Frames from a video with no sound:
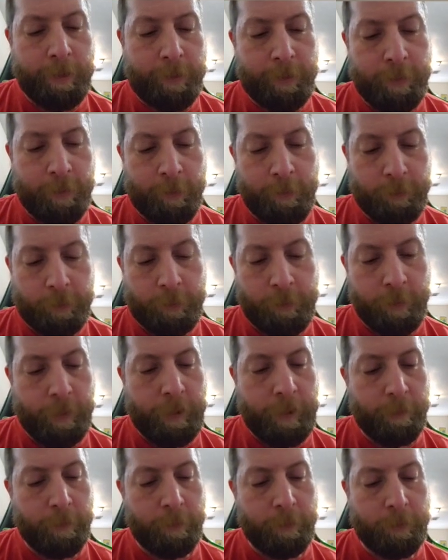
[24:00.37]
too, so
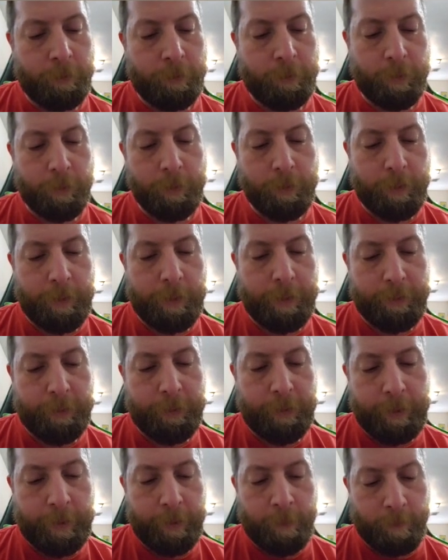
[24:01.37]
that was nice
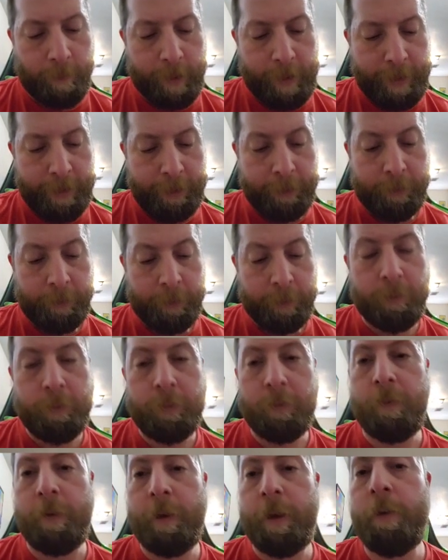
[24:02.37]
to get a Rays. So
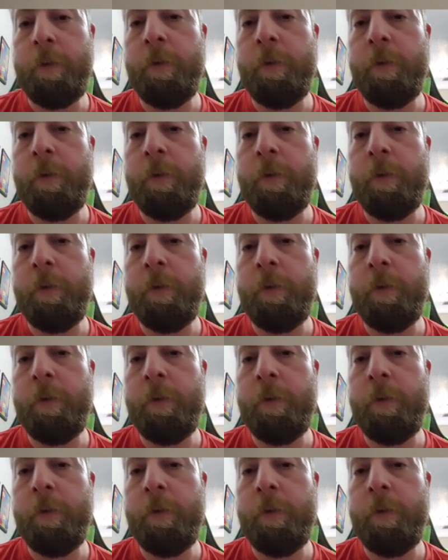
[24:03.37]
very